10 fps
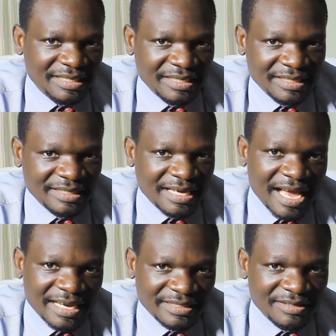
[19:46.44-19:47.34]
in the
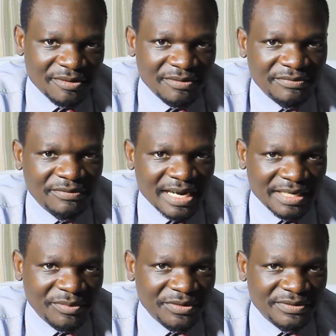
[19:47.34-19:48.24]
hide of
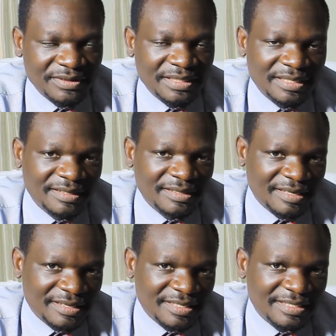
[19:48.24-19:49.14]
animals,
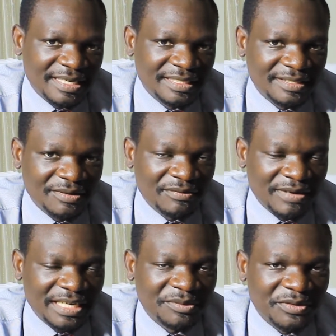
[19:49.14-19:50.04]
the skins of
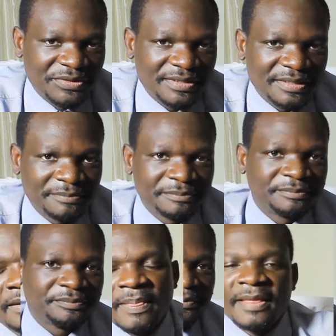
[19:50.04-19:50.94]
animals.
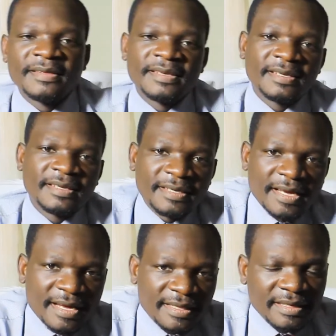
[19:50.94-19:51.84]
The
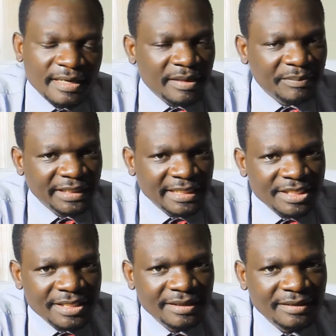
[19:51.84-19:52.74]
other
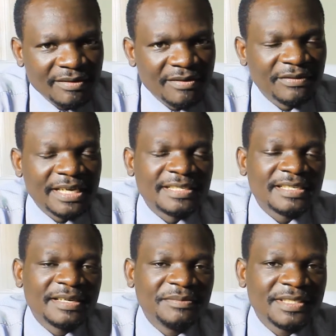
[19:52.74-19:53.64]
application of
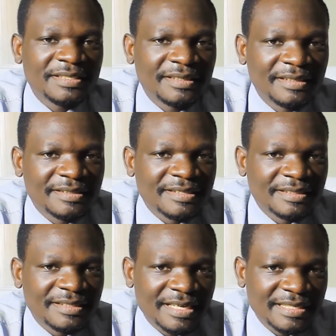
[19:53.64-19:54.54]
enzymes is
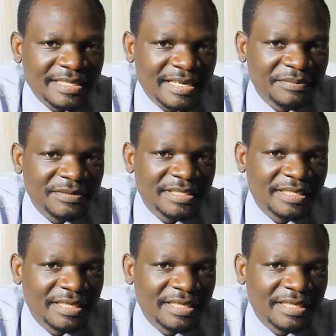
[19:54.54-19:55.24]
that enzymes